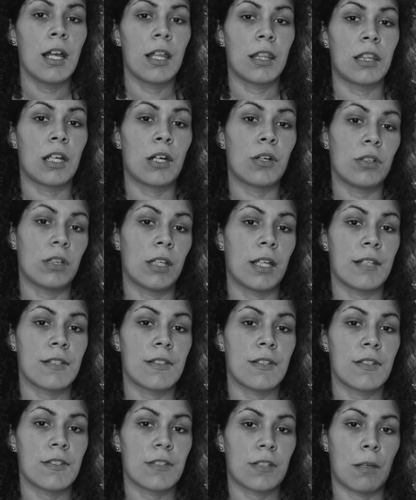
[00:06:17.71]
their
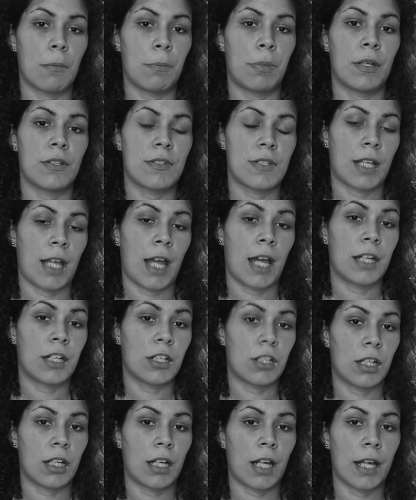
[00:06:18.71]
lenses compared to
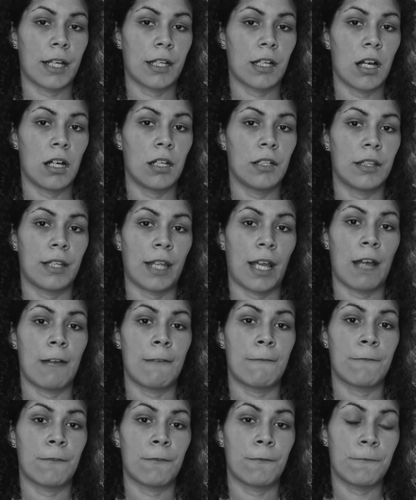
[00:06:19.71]
Canon and Nikon, they
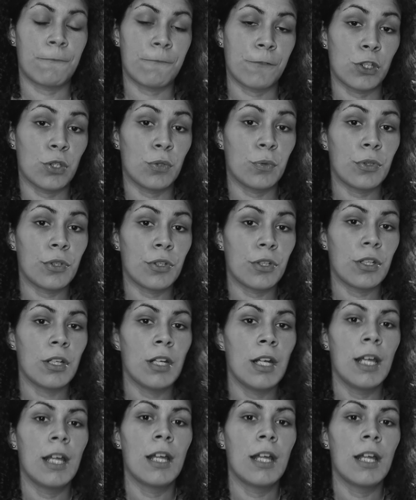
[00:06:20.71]
have fewer,